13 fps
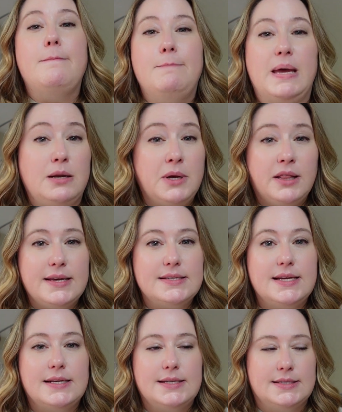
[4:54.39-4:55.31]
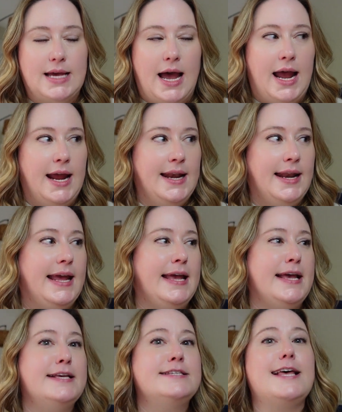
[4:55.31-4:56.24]
Minimalistic design
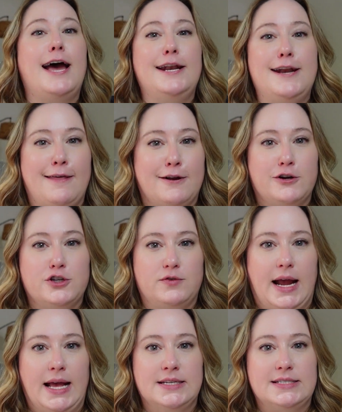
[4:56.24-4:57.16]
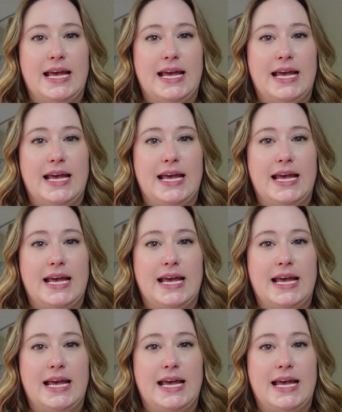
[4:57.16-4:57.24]
is another trend.